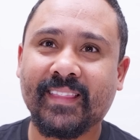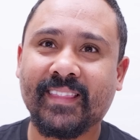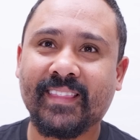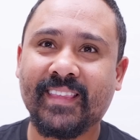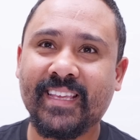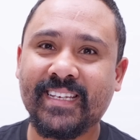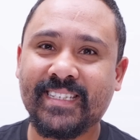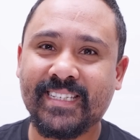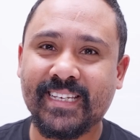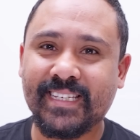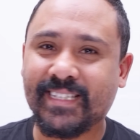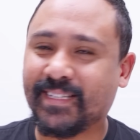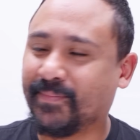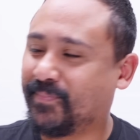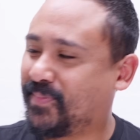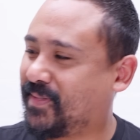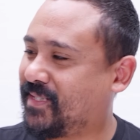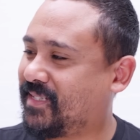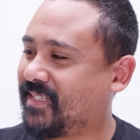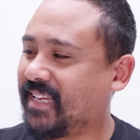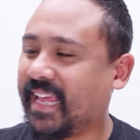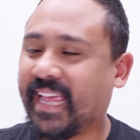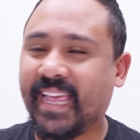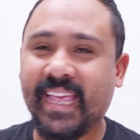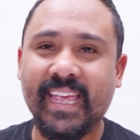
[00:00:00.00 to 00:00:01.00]
This is
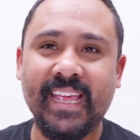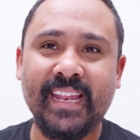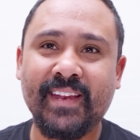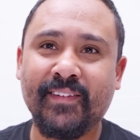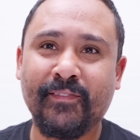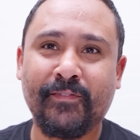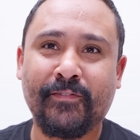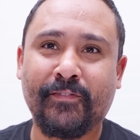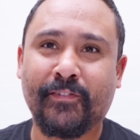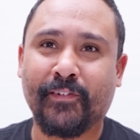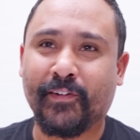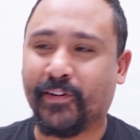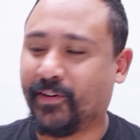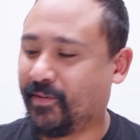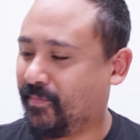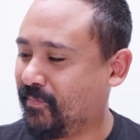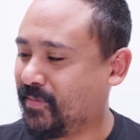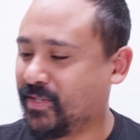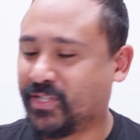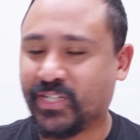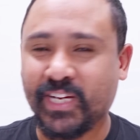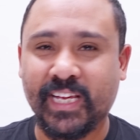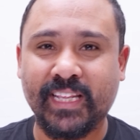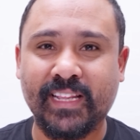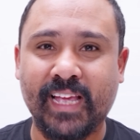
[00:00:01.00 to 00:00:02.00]
obscene for a
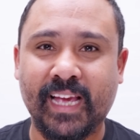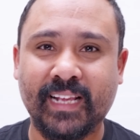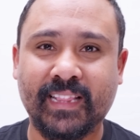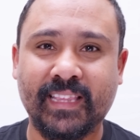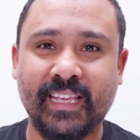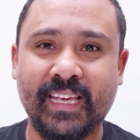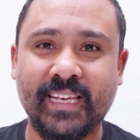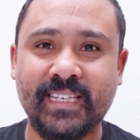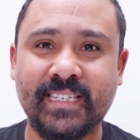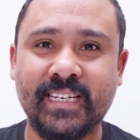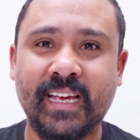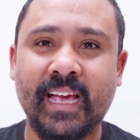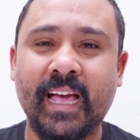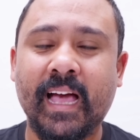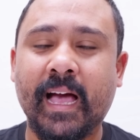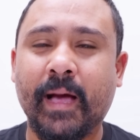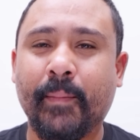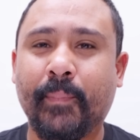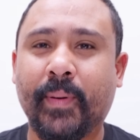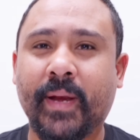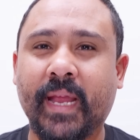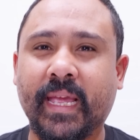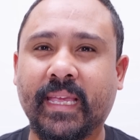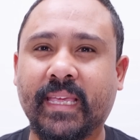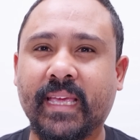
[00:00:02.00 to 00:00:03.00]
machine like this,
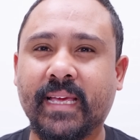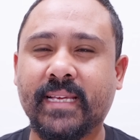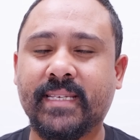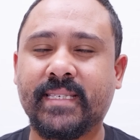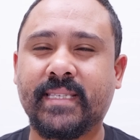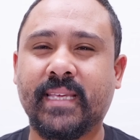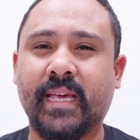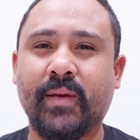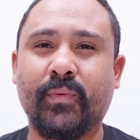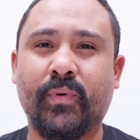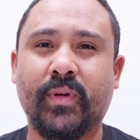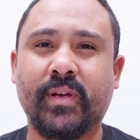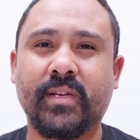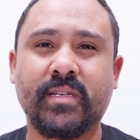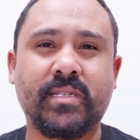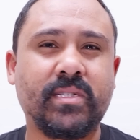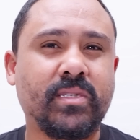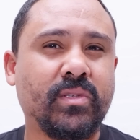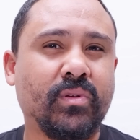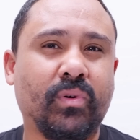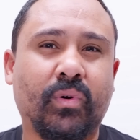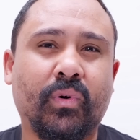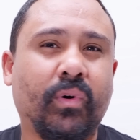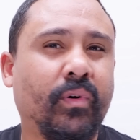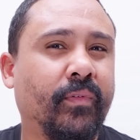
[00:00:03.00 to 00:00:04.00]
but I guess they want to
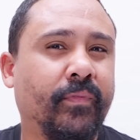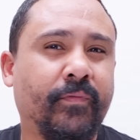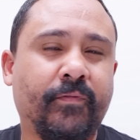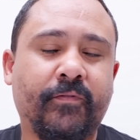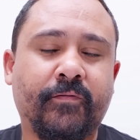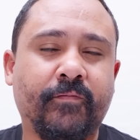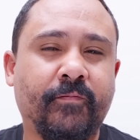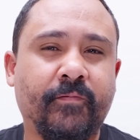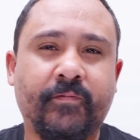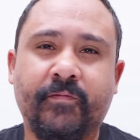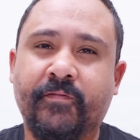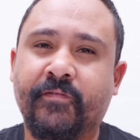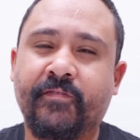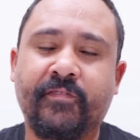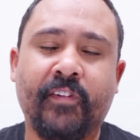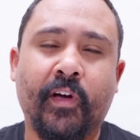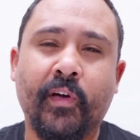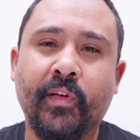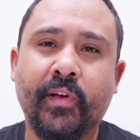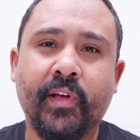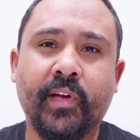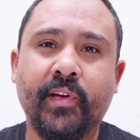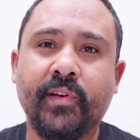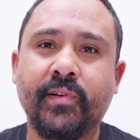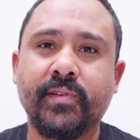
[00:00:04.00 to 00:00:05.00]
store
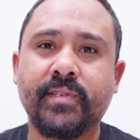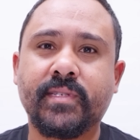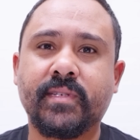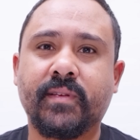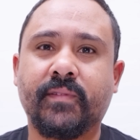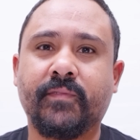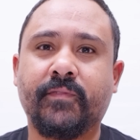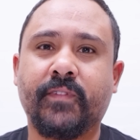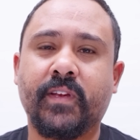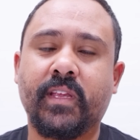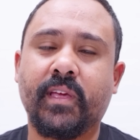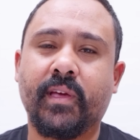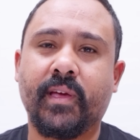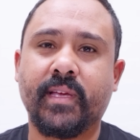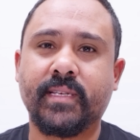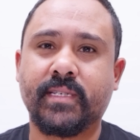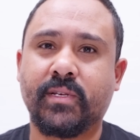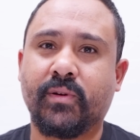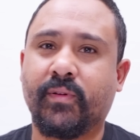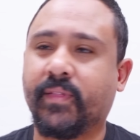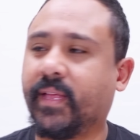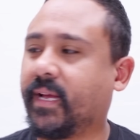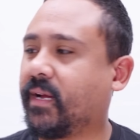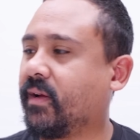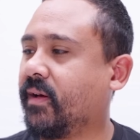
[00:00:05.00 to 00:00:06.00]
photos and videos
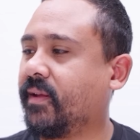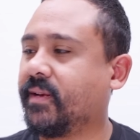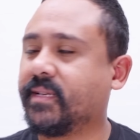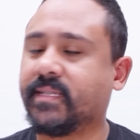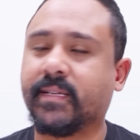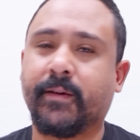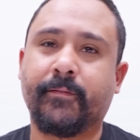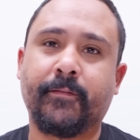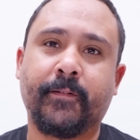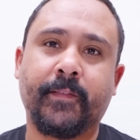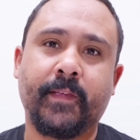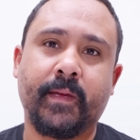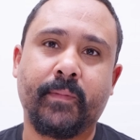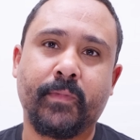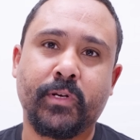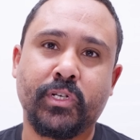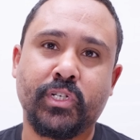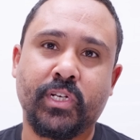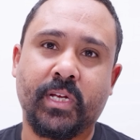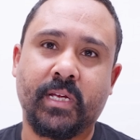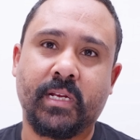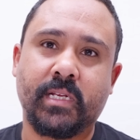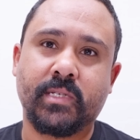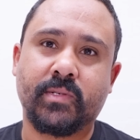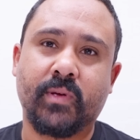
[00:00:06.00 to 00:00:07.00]
and all that kind of stuff on their
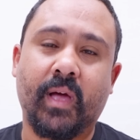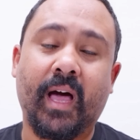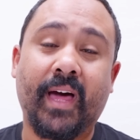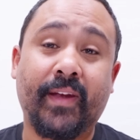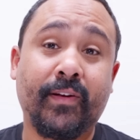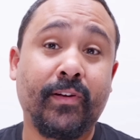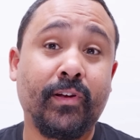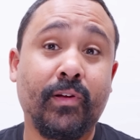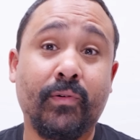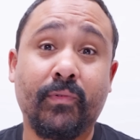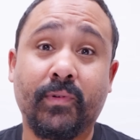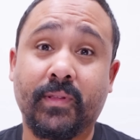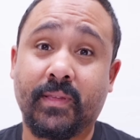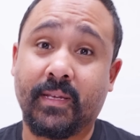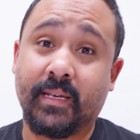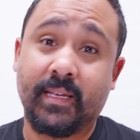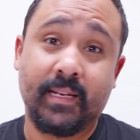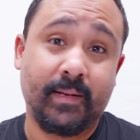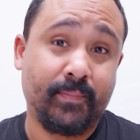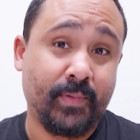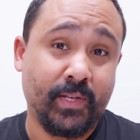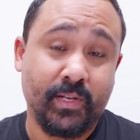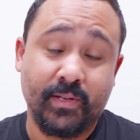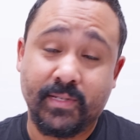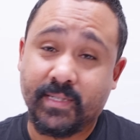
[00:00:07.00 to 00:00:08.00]
machine as well. I don't know what they're going
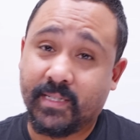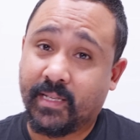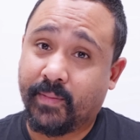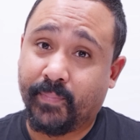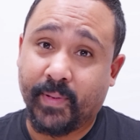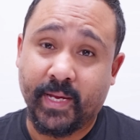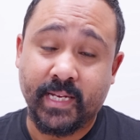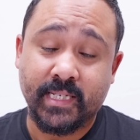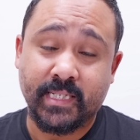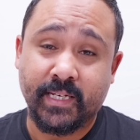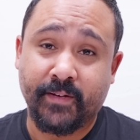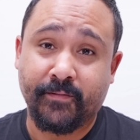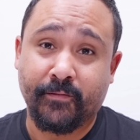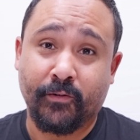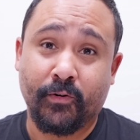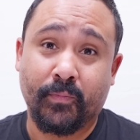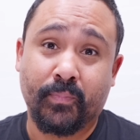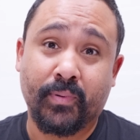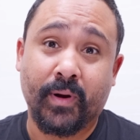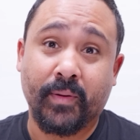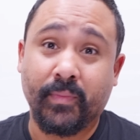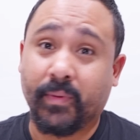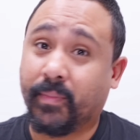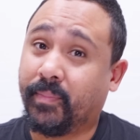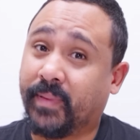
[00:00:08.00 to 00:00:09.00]
to be using the PC for,
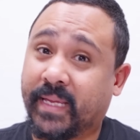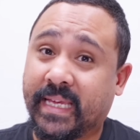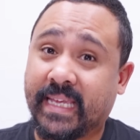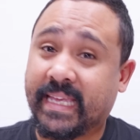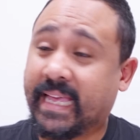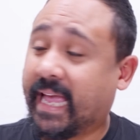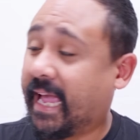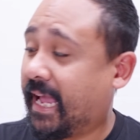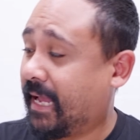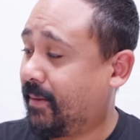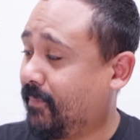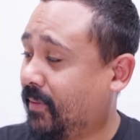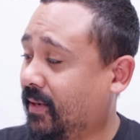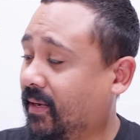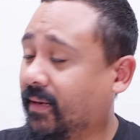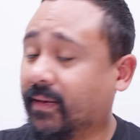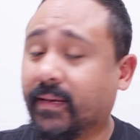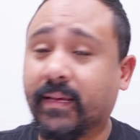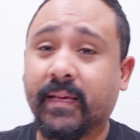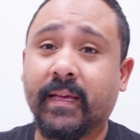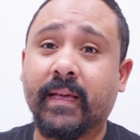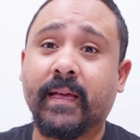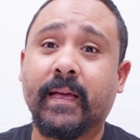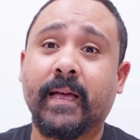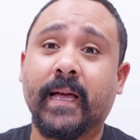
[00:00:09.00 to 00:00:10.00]
probably
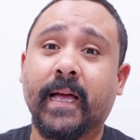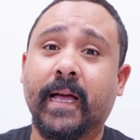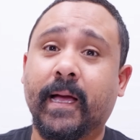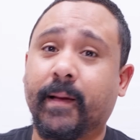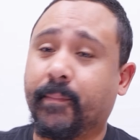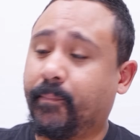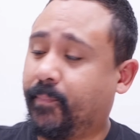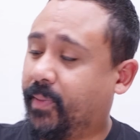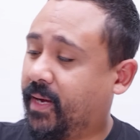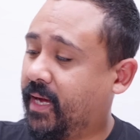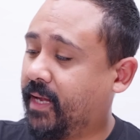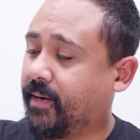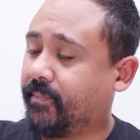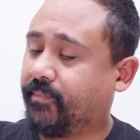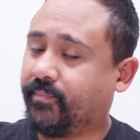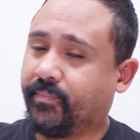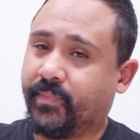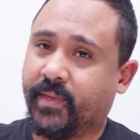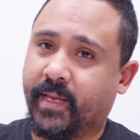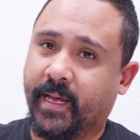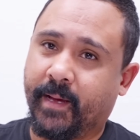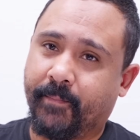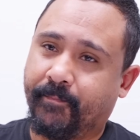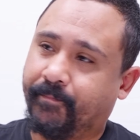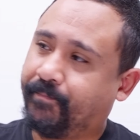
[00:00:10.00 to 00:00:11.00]
gaming, but
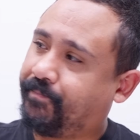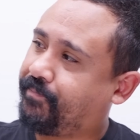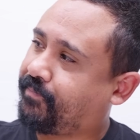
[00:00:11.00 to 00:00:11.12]
yeah,